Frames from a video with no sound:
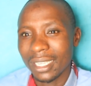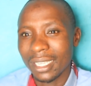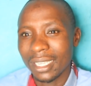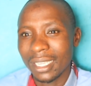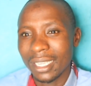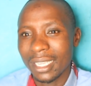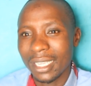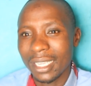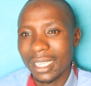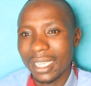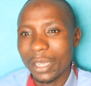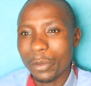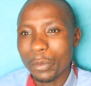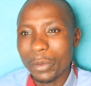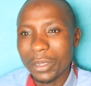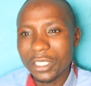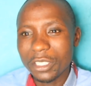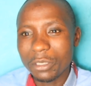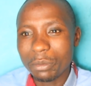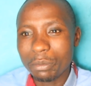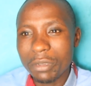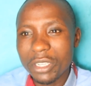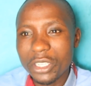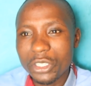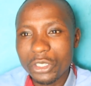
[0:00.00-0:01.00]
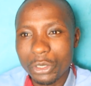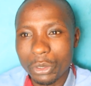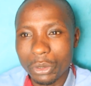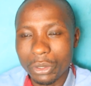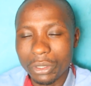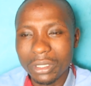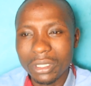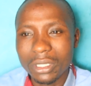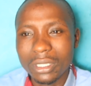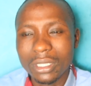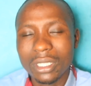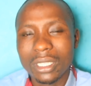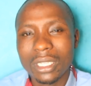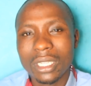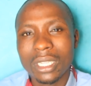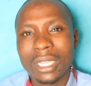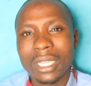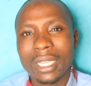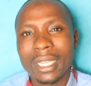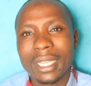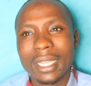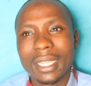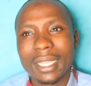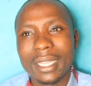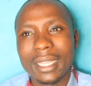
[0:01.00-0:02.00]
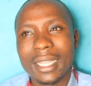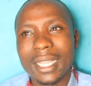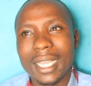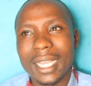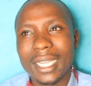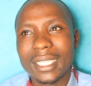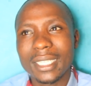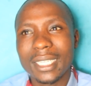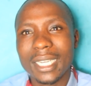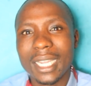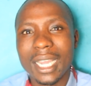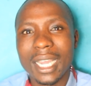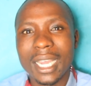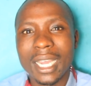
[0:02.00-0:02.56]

he once mentioned that